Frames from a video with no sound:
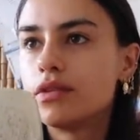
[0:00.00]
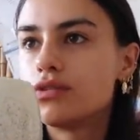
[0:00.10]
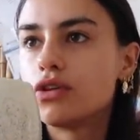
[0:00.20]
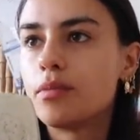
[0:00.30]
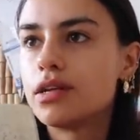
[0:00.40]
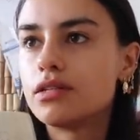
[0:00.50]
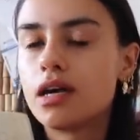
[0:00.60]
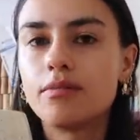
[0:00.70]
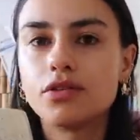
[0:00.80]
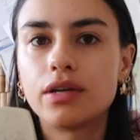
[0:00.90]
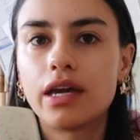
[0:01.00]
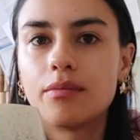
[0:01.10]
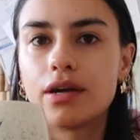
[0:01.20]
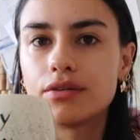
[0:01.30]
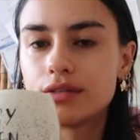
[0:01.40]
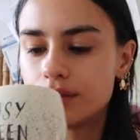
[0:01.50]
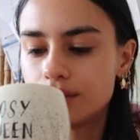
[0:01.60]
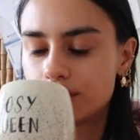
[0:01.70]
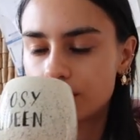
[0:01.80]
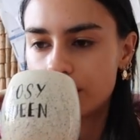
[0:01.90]
so much time doing emails. It
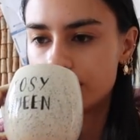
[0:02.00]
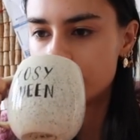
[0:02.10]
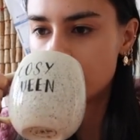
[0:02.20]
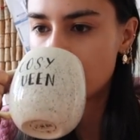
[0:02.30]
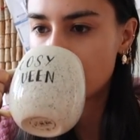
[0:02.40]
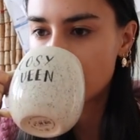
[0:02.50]
was crazy.